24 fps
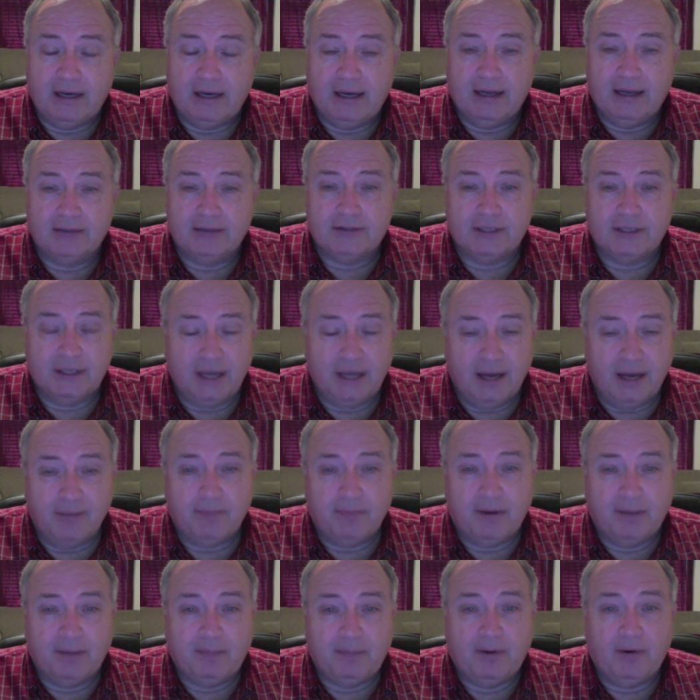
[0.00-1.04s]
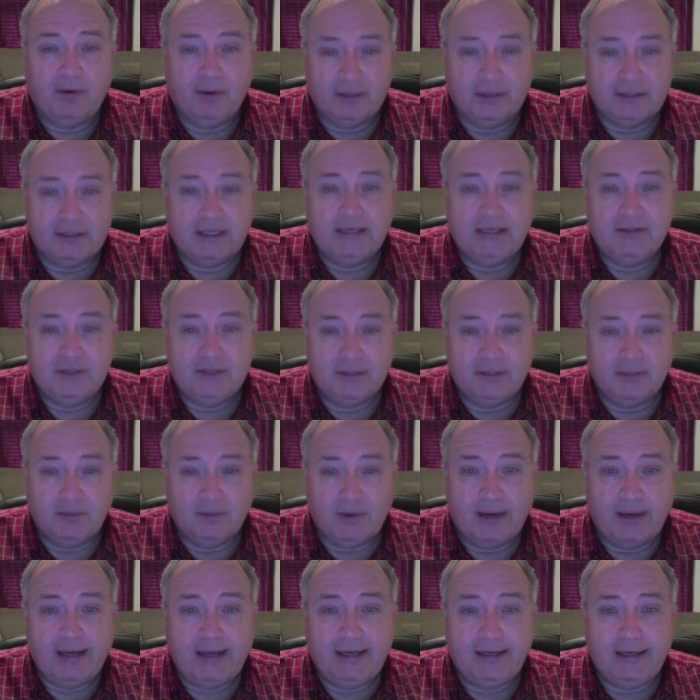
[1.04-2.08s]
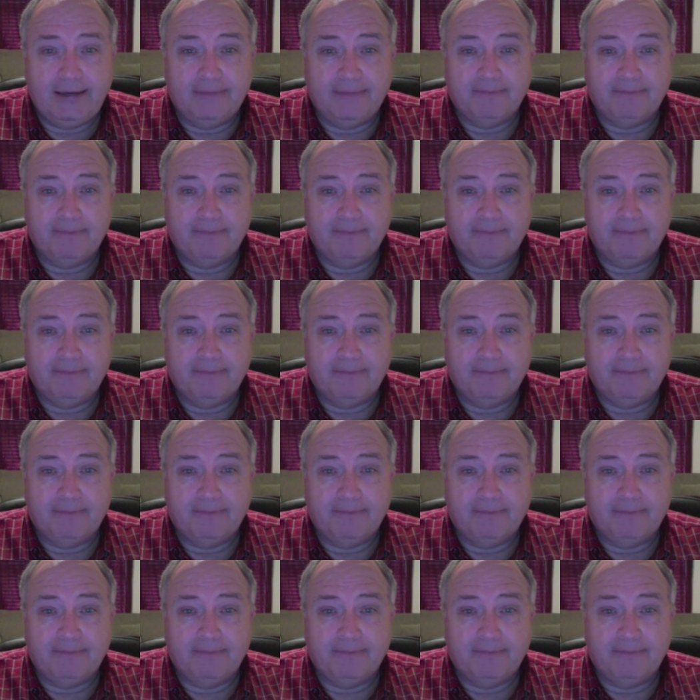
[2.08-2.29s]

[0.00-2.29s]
And I said, yeah, Papa, I teach him to read.